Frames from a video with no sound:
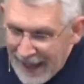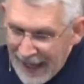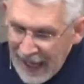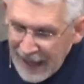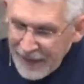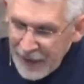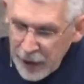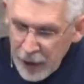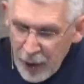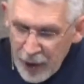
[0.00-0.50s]

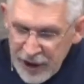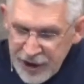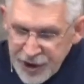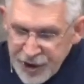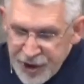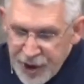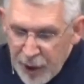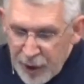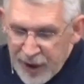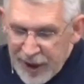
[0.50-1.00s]
And the Lord
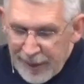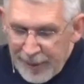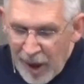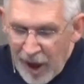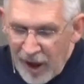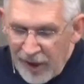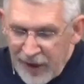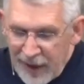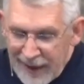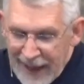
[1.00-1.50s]
showed him
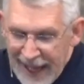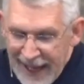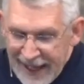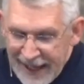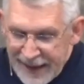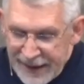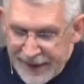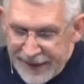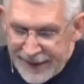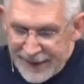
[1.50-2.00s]
all the
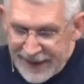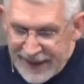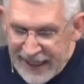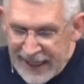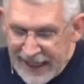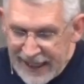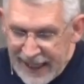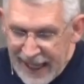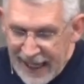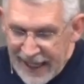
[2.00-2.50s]
land,
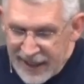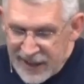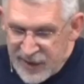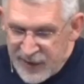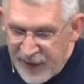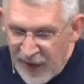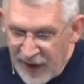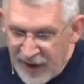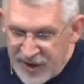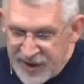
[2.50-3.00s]
Gilead
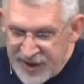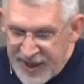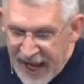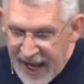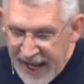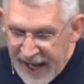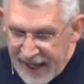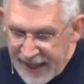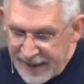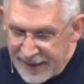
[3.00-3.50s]
as far as
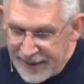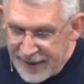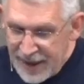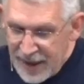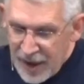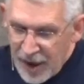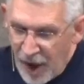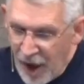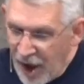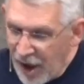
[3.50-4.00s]
Dan,
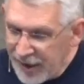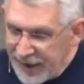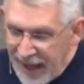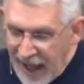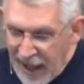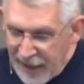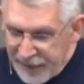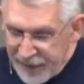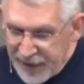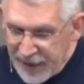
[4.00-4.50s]
all
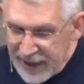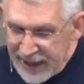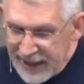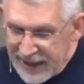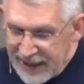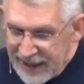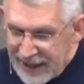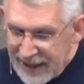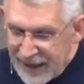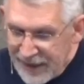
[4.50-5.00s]

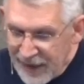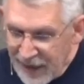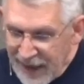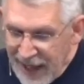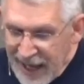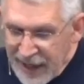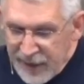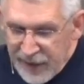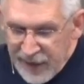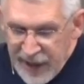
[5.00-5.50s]
Naphtali, the
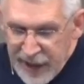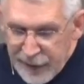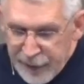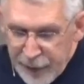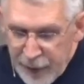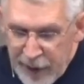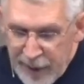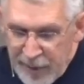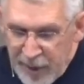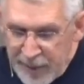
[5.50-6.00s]
land of
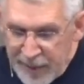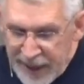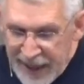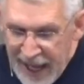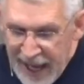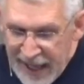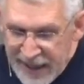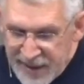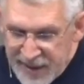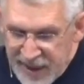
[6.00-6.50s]
Ephraim and
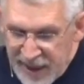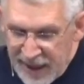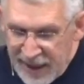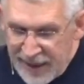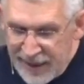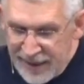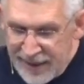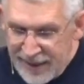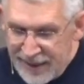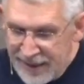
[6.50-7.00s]

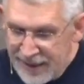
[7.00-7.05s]
Manasseh,